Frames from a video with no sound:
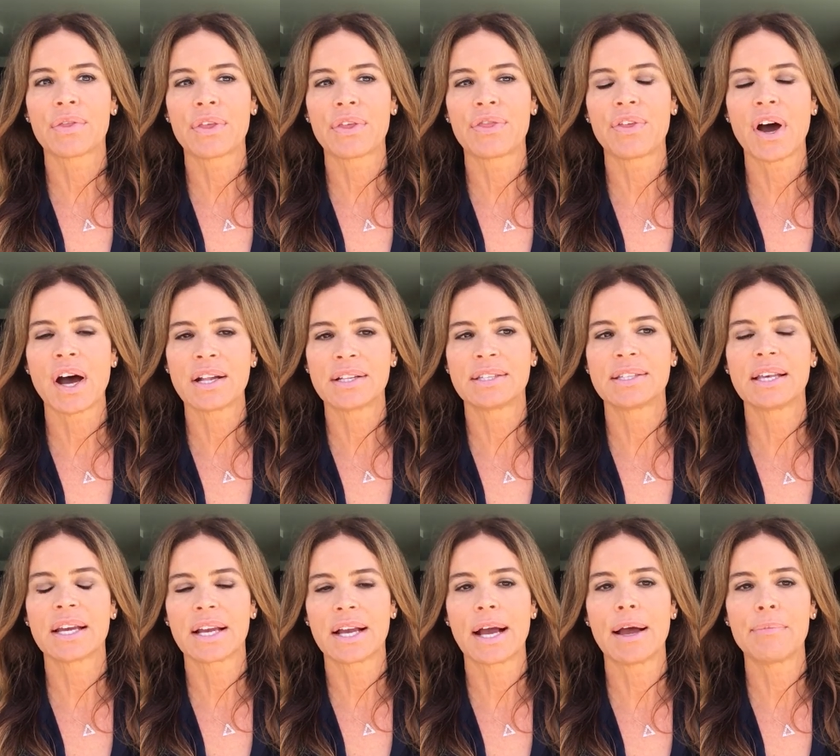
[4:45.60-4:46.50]
the thoughts
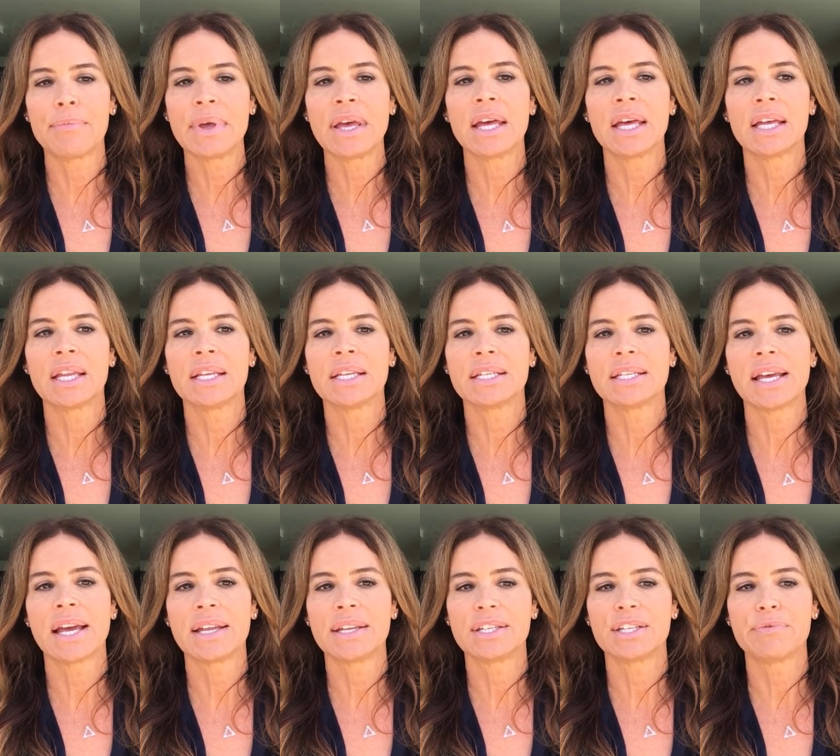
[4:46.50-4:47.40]
that come in
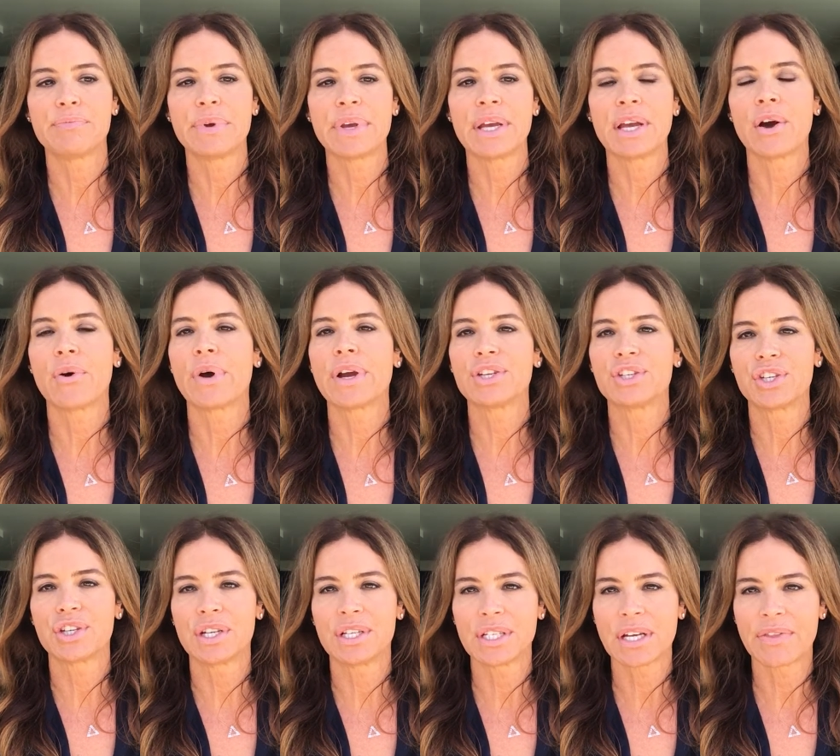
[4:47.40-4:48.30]
tend to be, oh, I
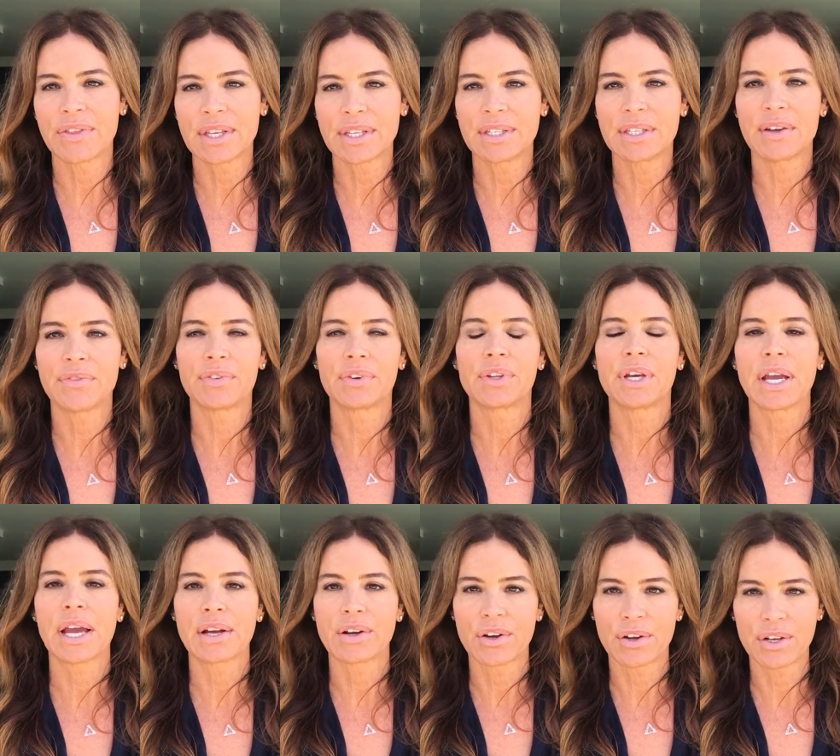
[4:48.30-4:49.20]
should have done this
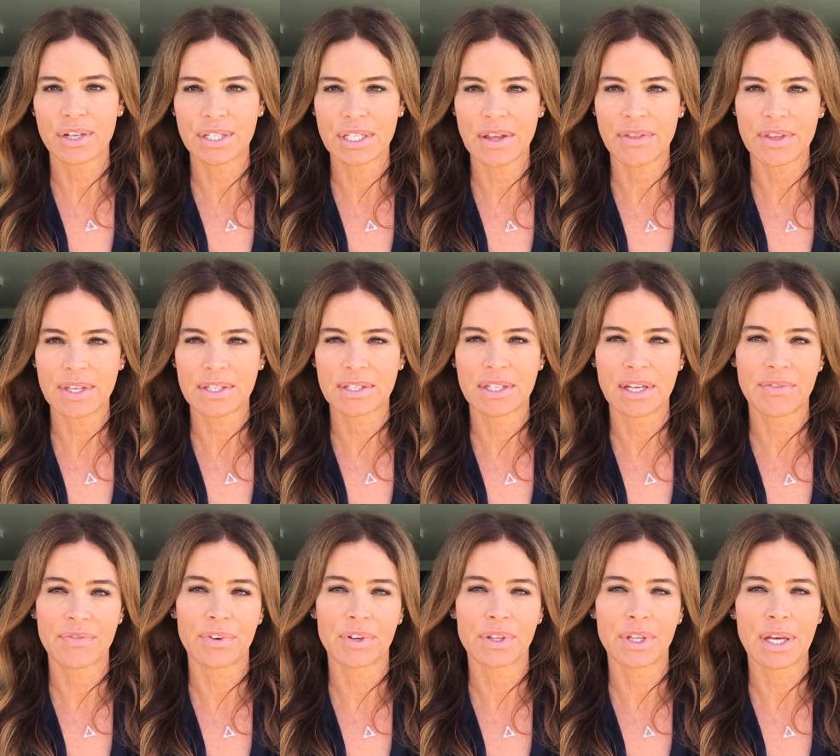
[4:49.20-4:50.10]
differently, I could have done this
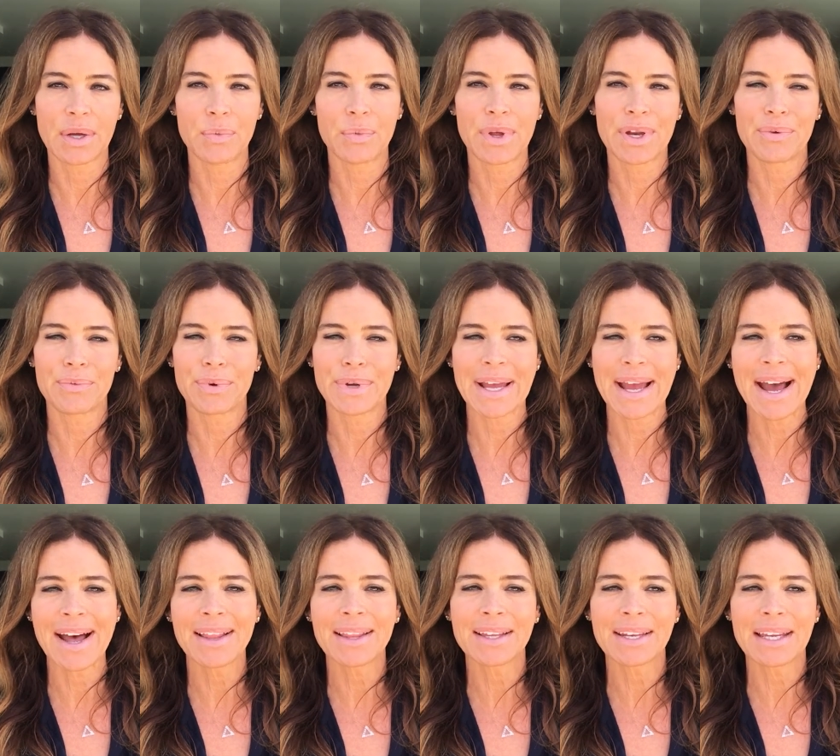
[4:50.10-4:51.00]
differently, when in
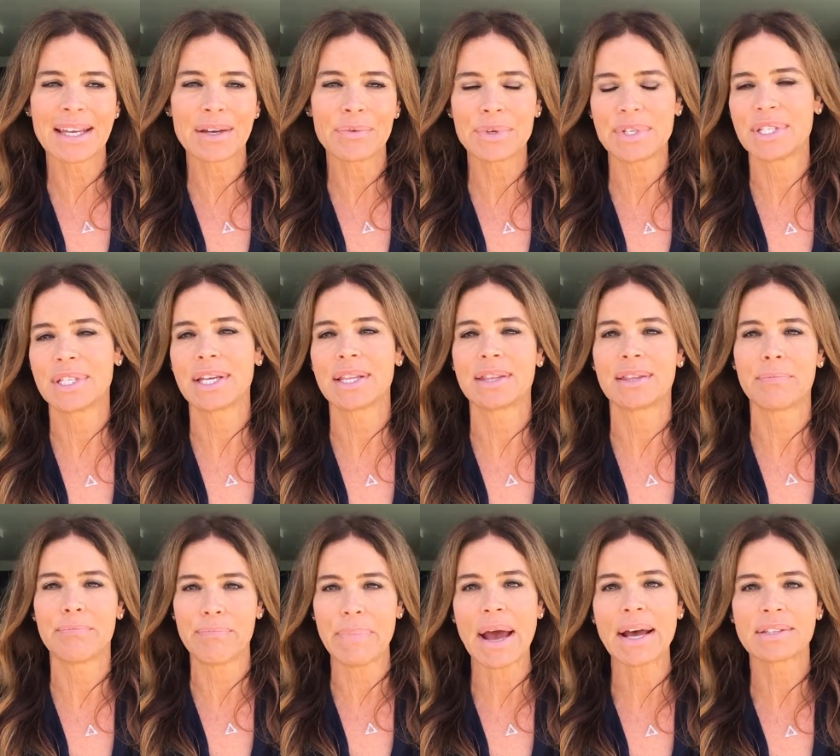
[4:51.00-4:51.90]
reality we did
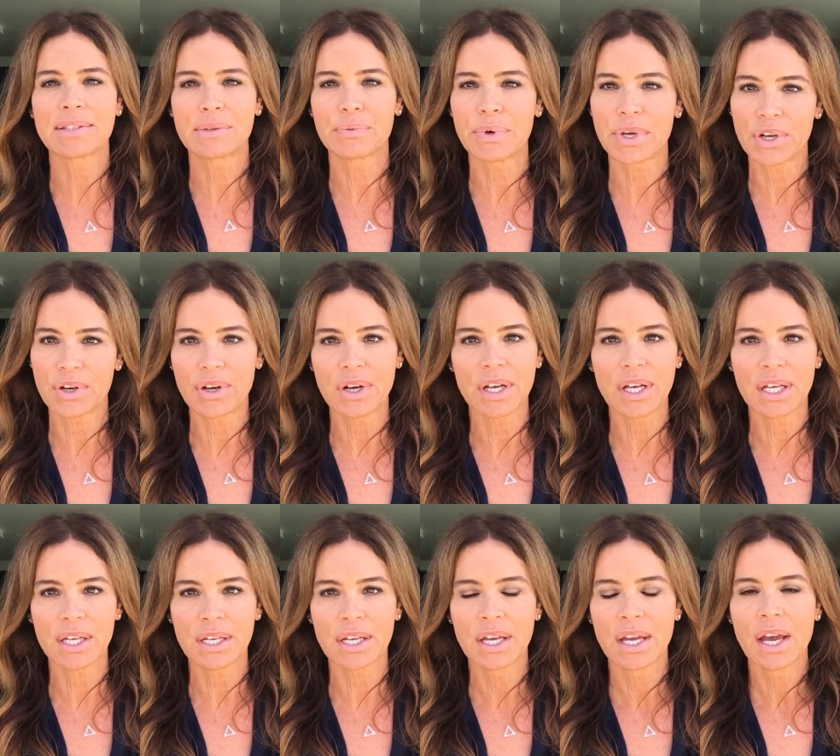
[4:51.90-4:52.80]
the best we
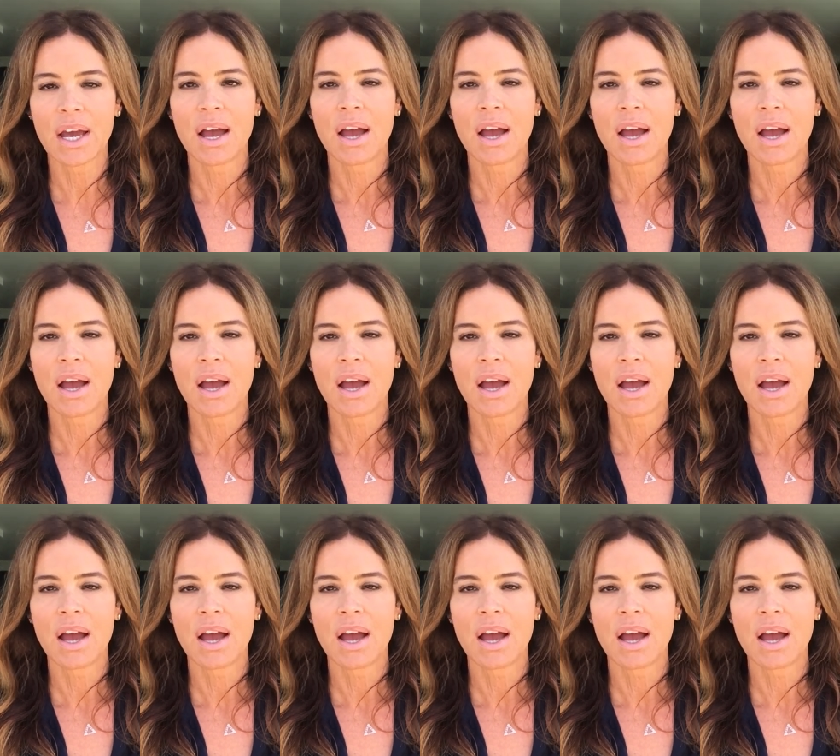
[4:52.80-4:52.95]
could